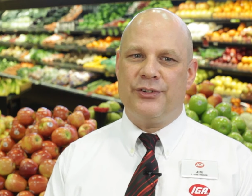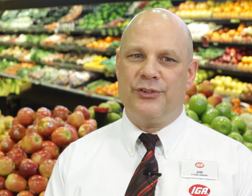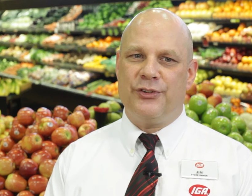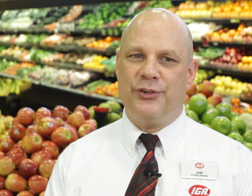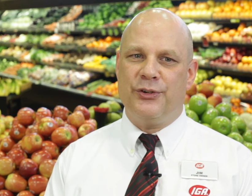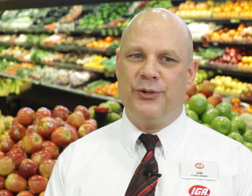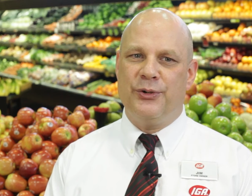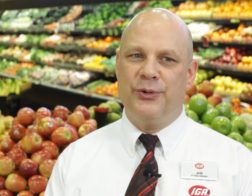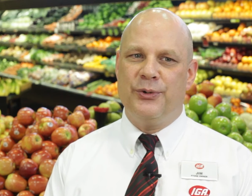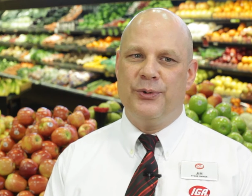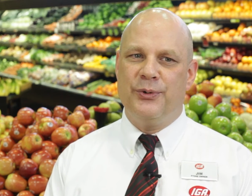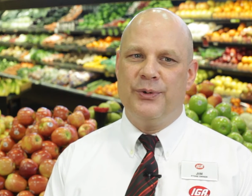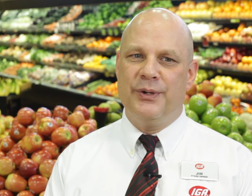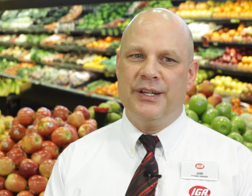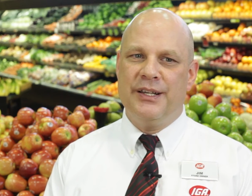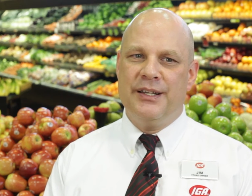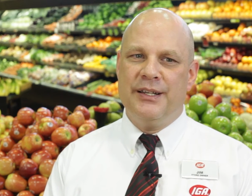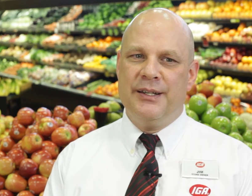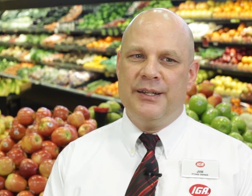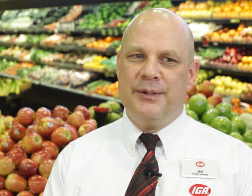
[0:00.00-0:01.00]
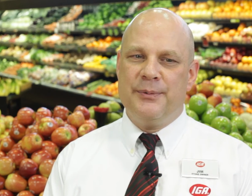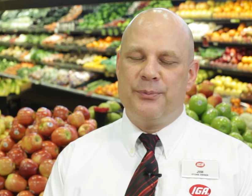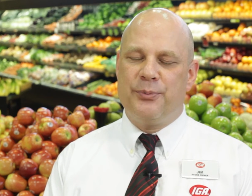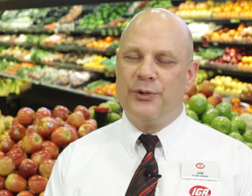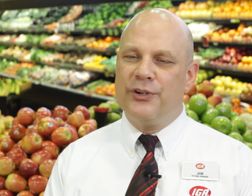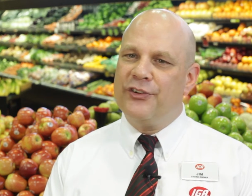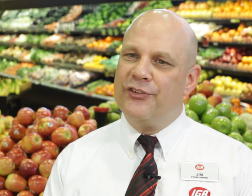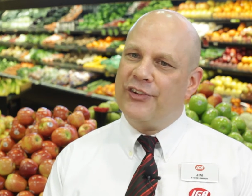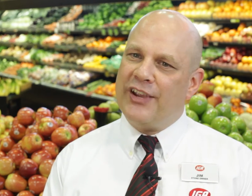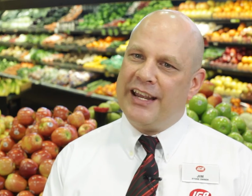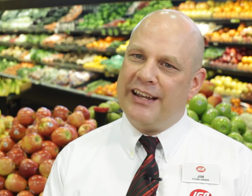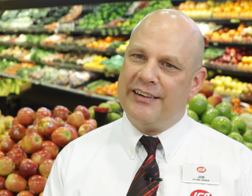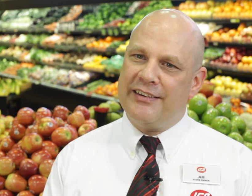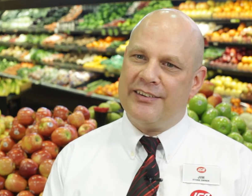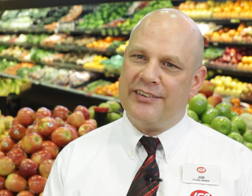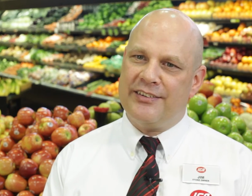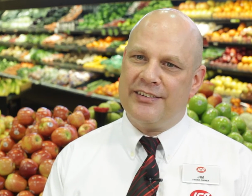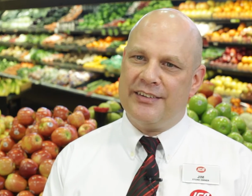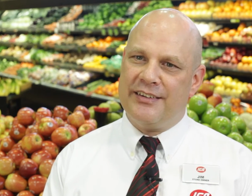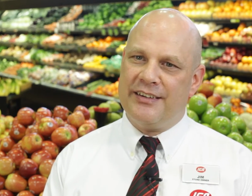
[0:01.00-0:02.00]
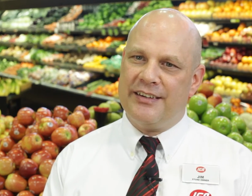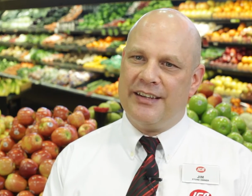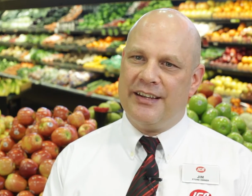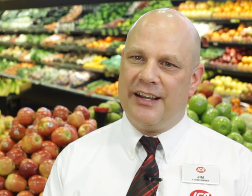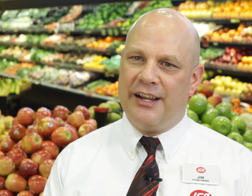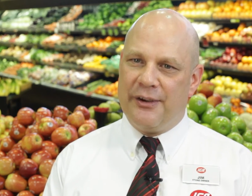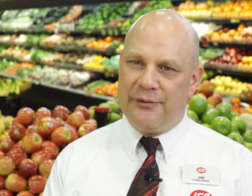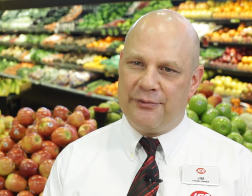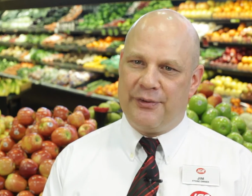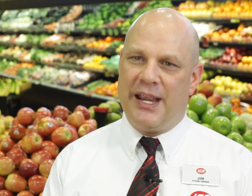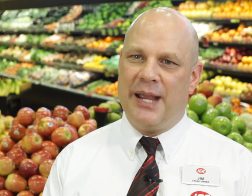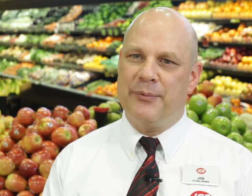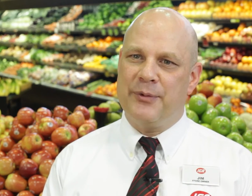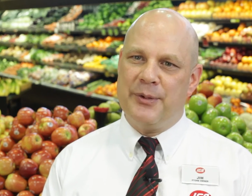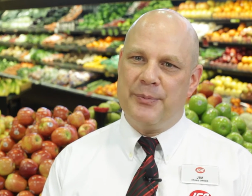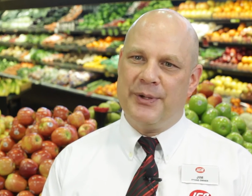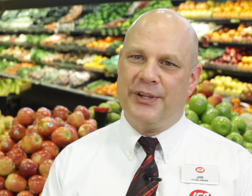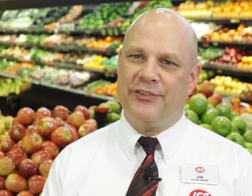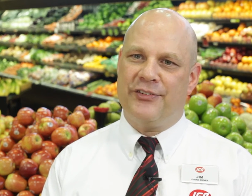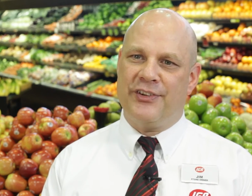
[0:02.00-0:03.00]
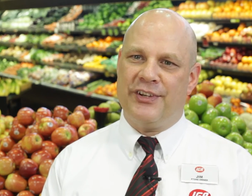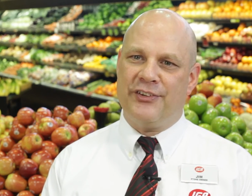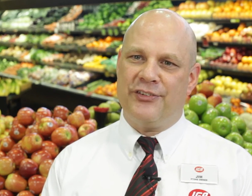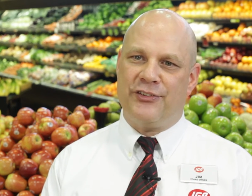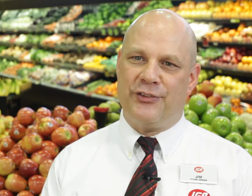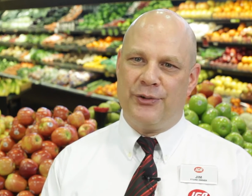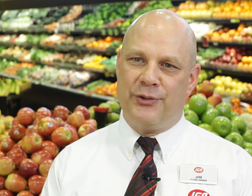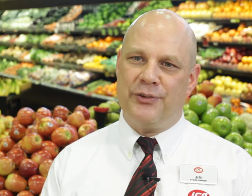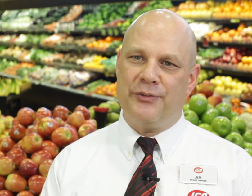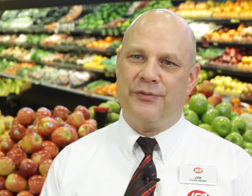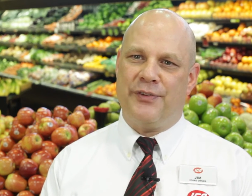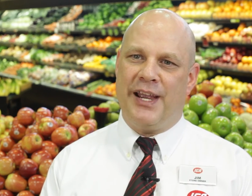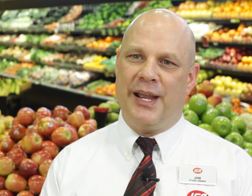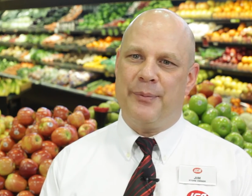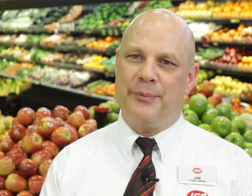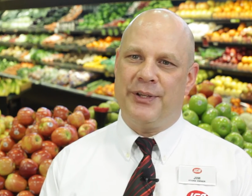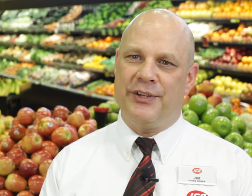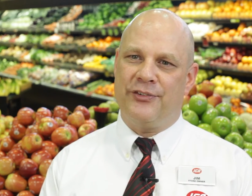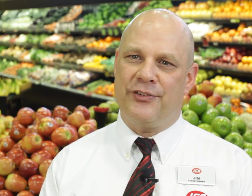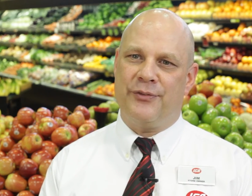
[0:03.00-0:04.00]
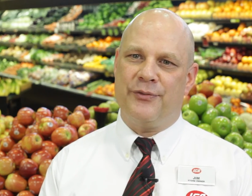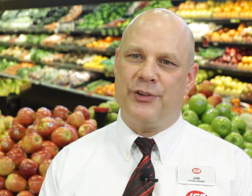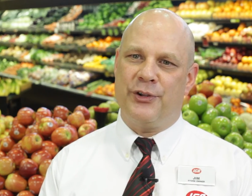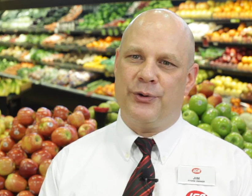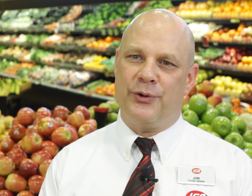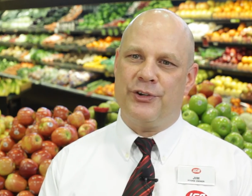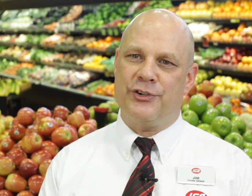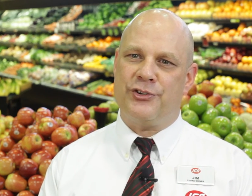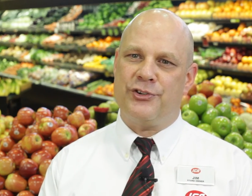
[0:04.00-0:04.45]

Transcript: to present a family business to the families of the North